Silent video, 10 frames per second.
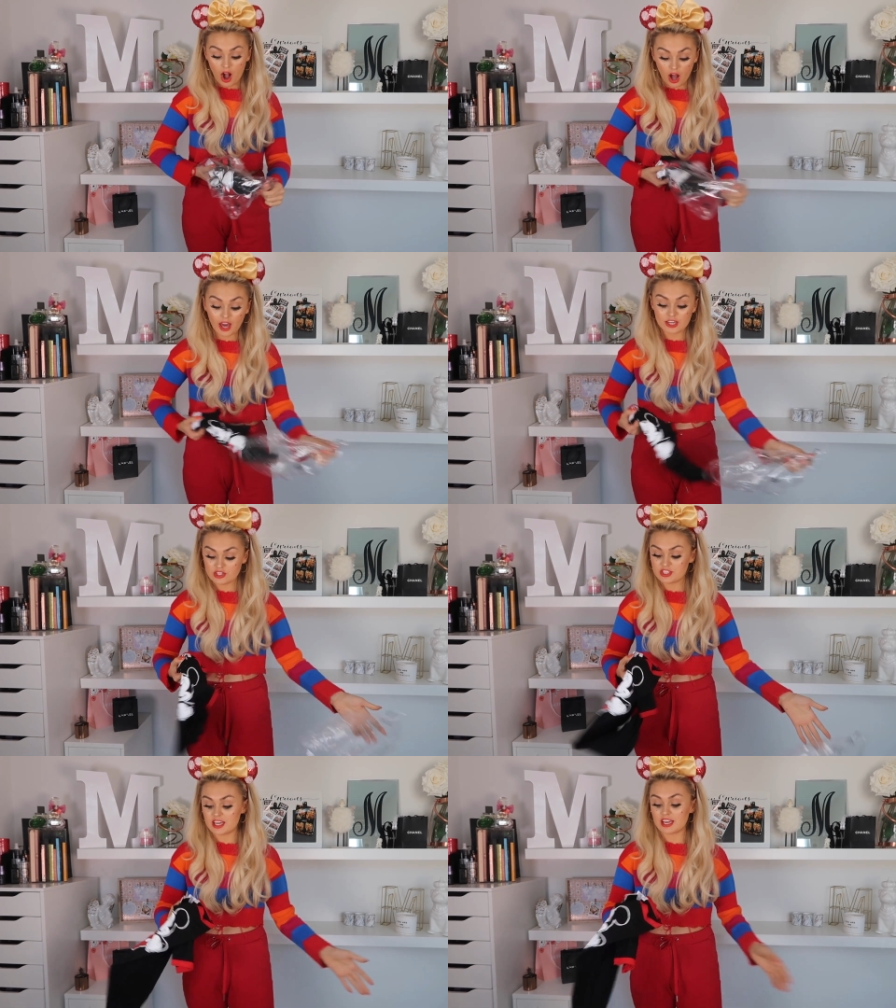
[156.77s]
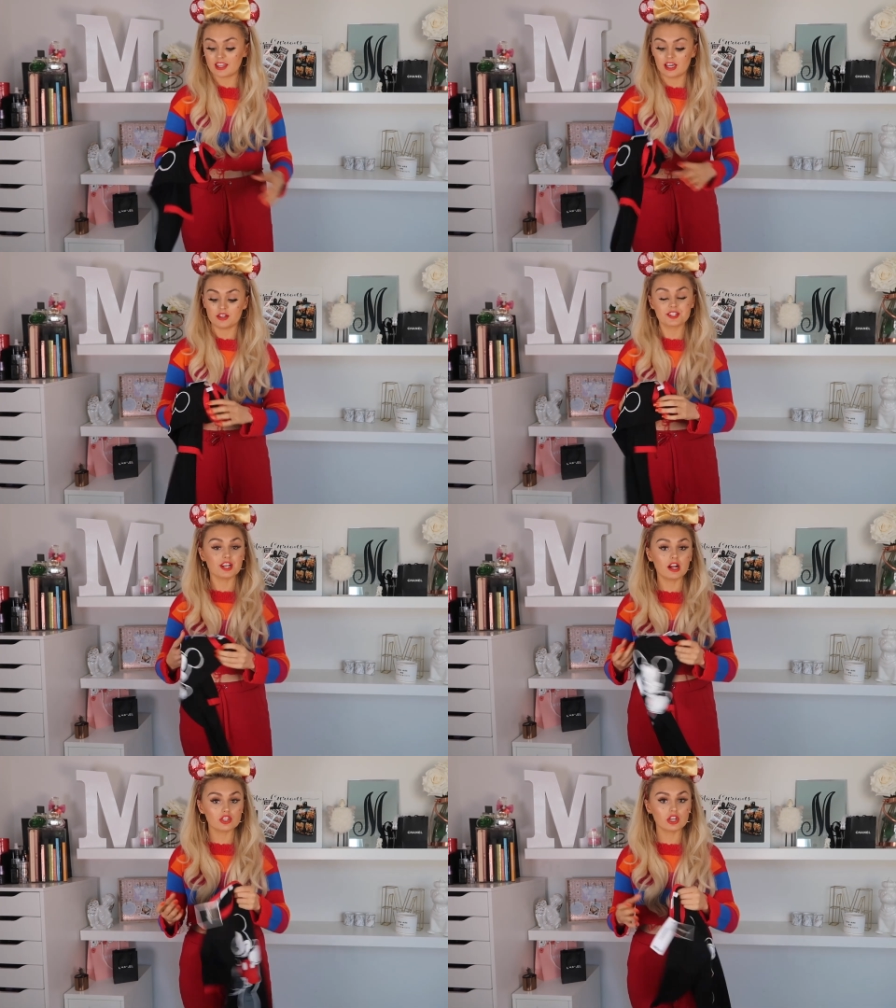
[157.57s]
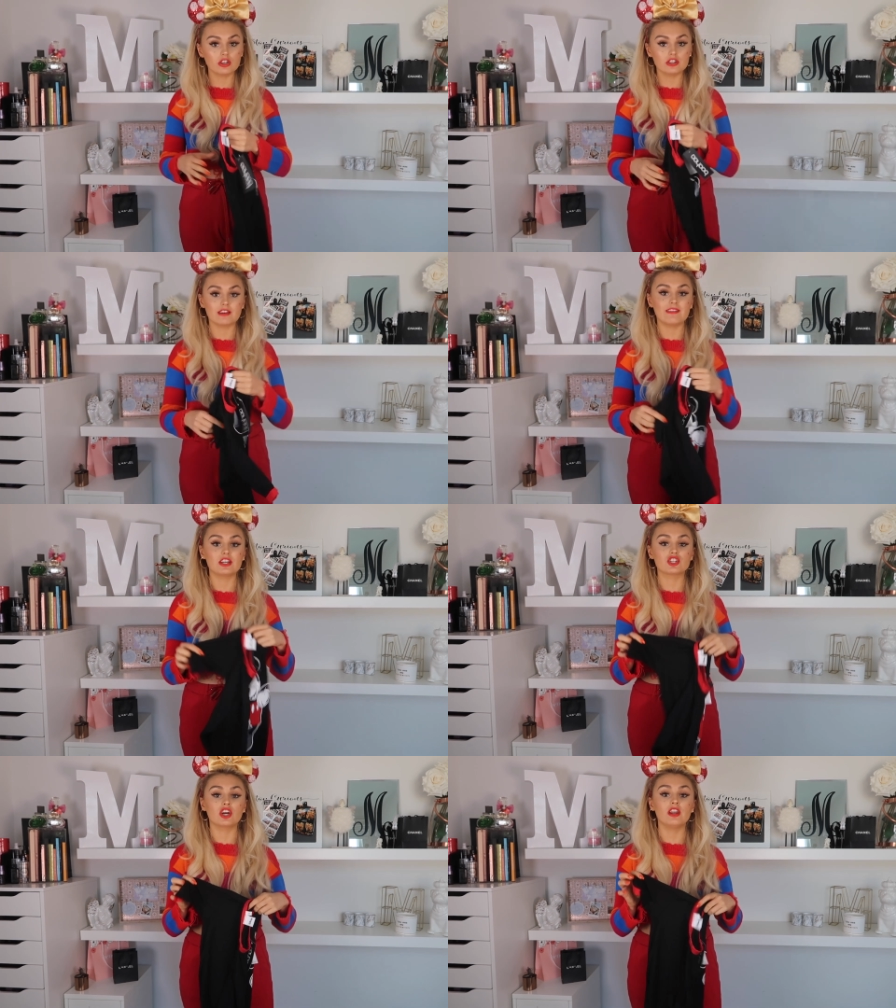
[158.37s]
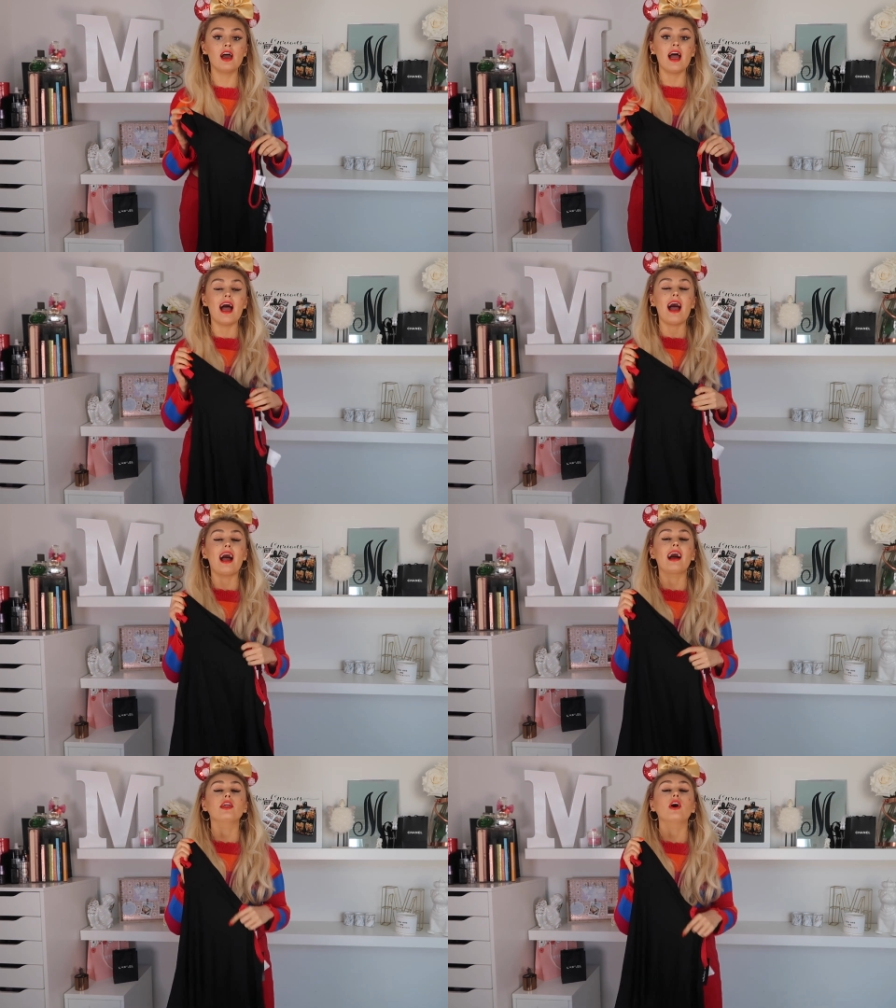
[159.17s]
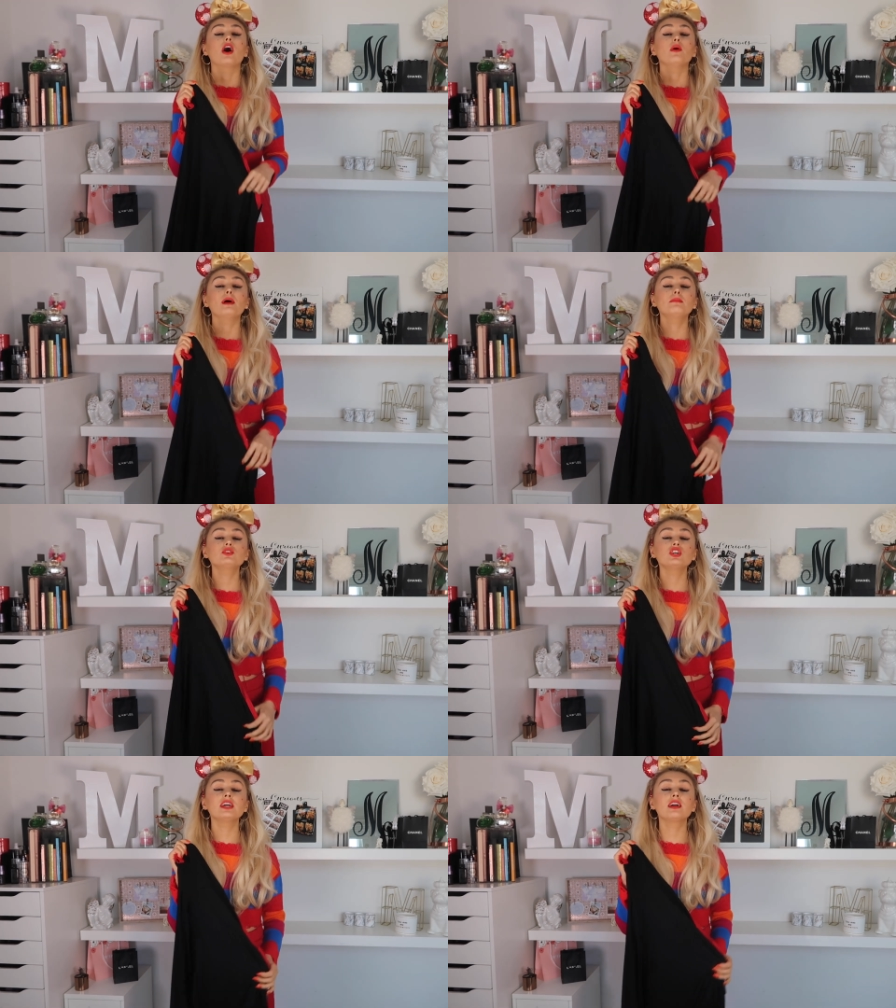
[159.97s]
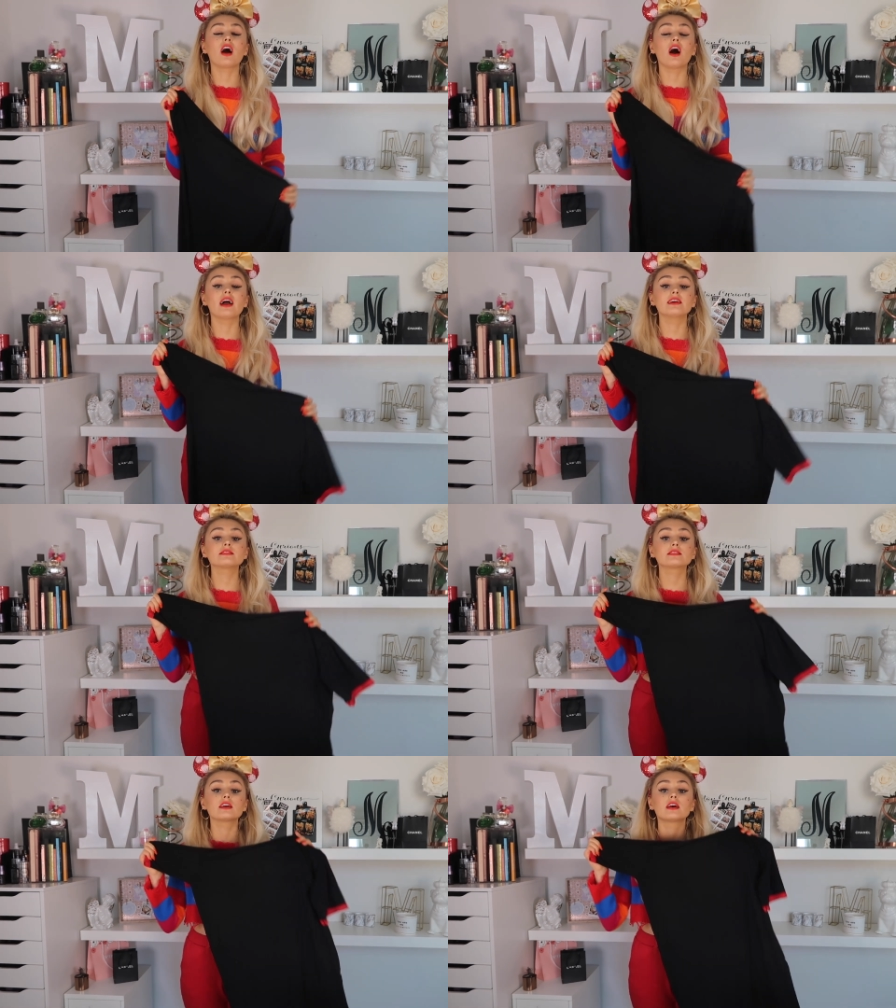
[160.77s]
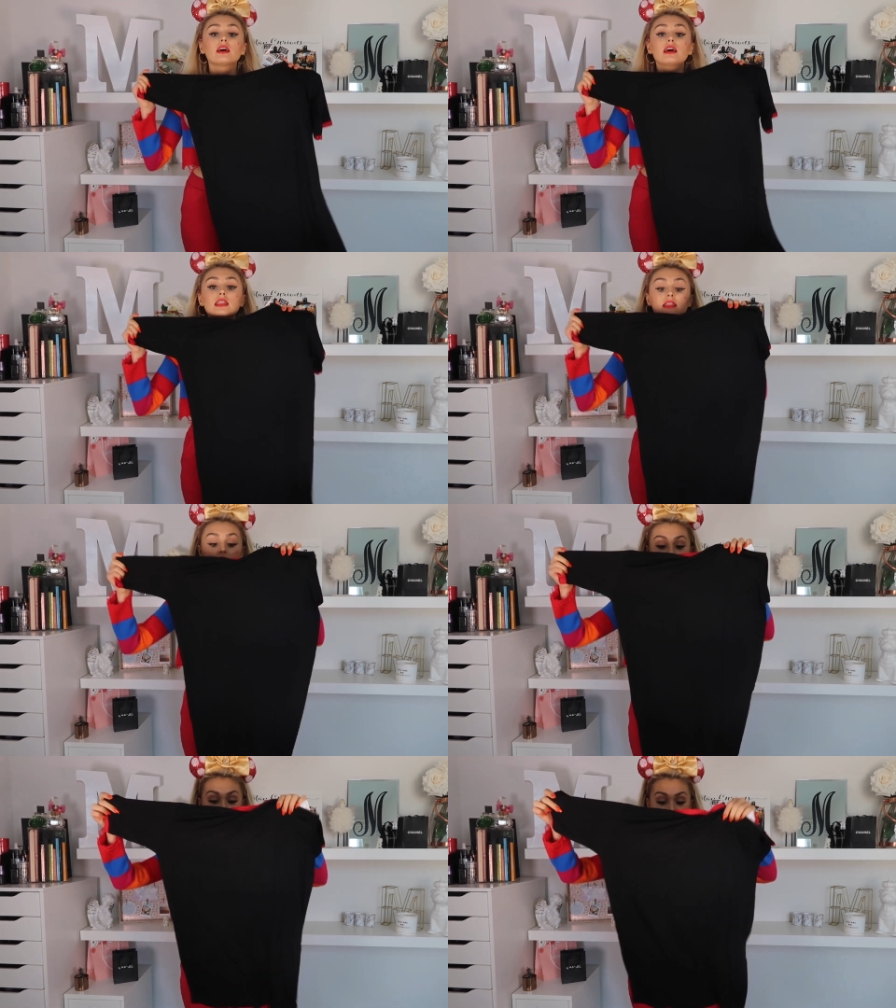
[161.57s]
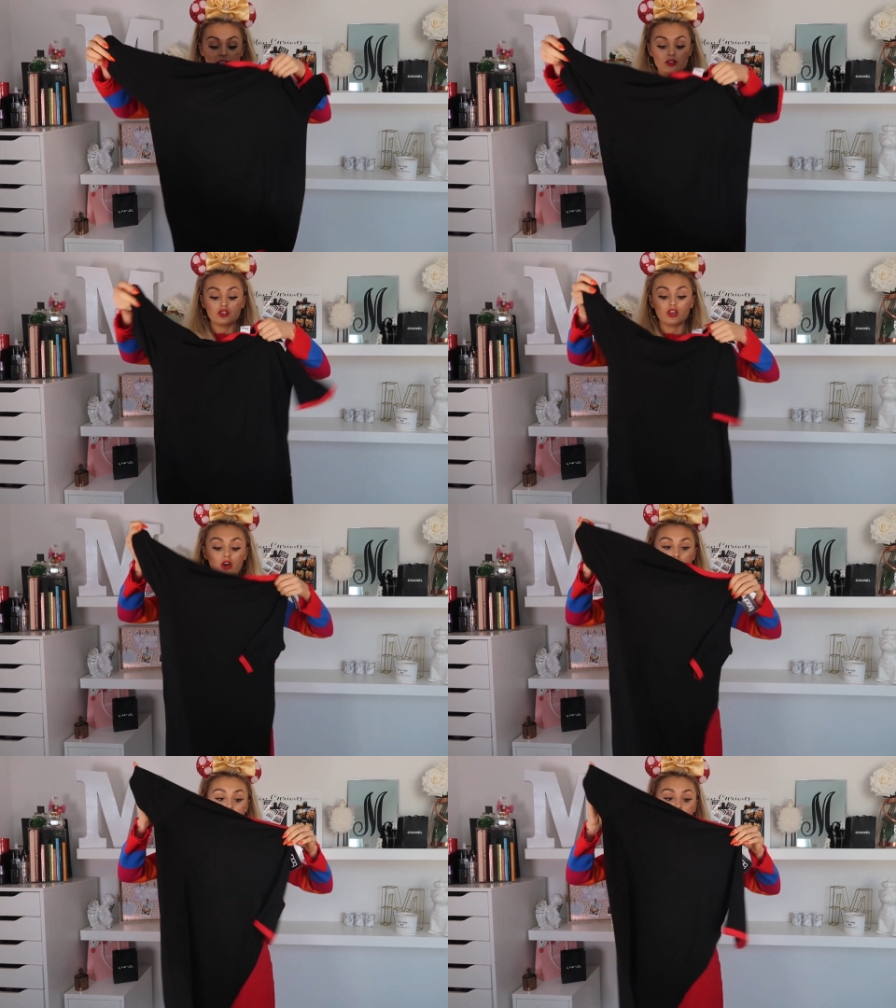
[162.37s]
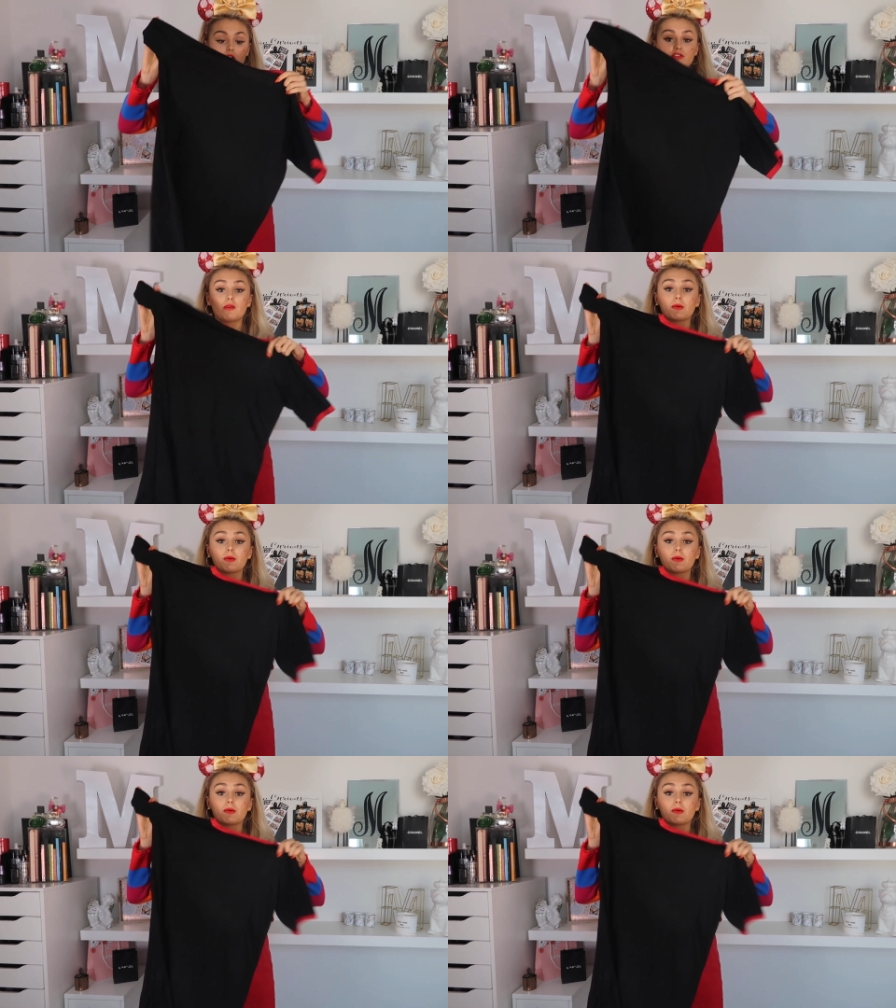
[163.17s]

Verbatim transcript: I just think they are such a good invention and OMG guys, this is so soft.